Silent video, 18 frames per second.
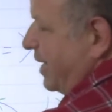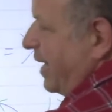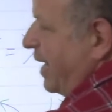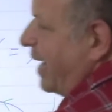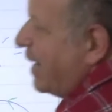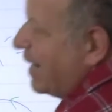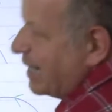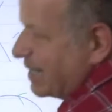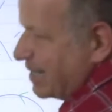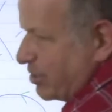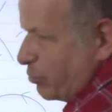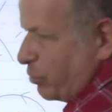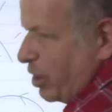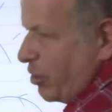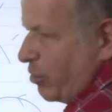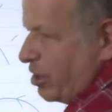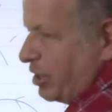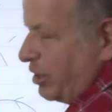
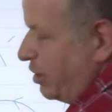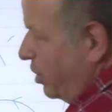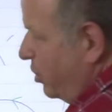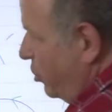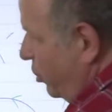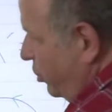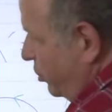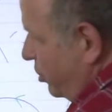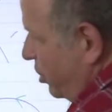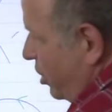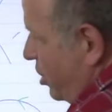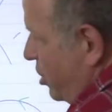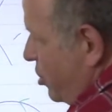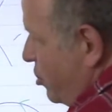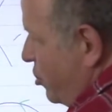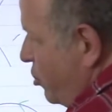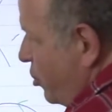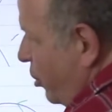elsewhere in the knot,
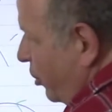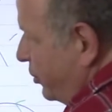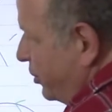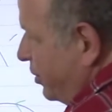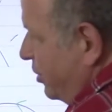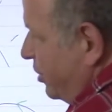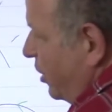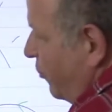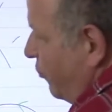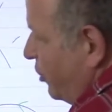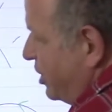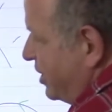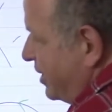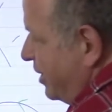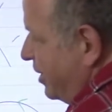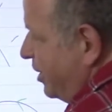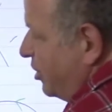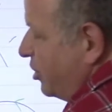not in the
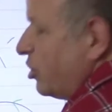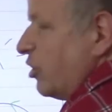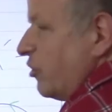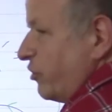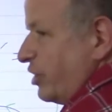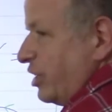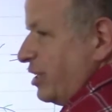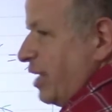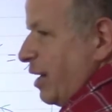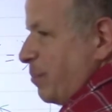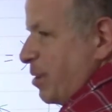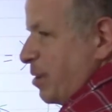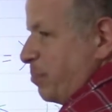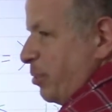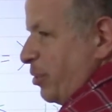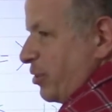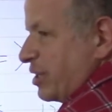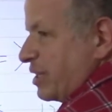vicinity of the double
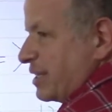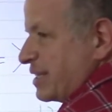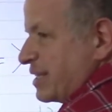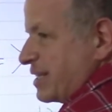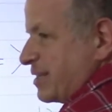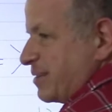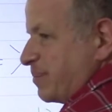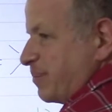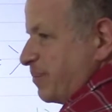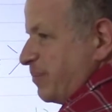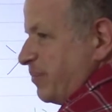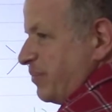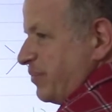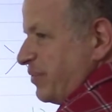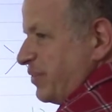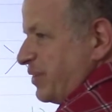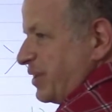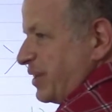points.
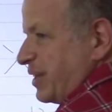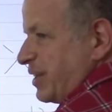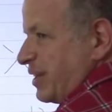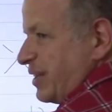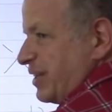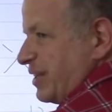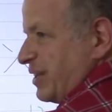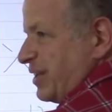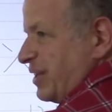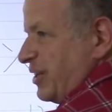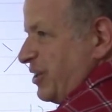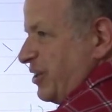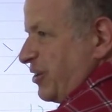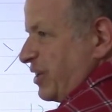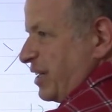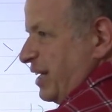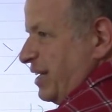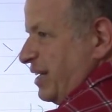
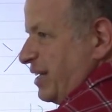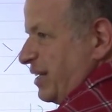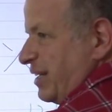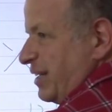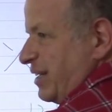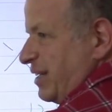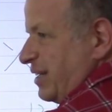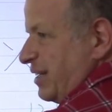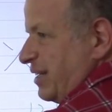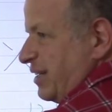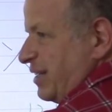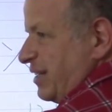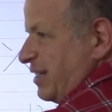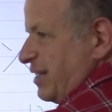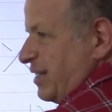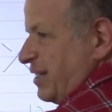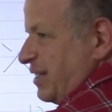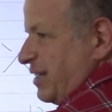Okay?
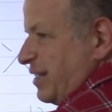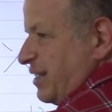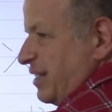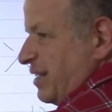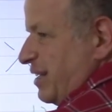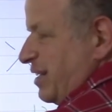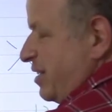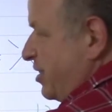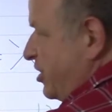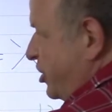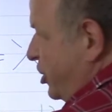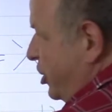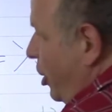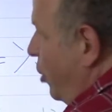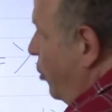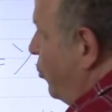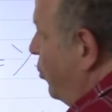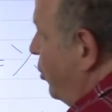
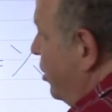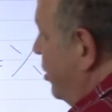So,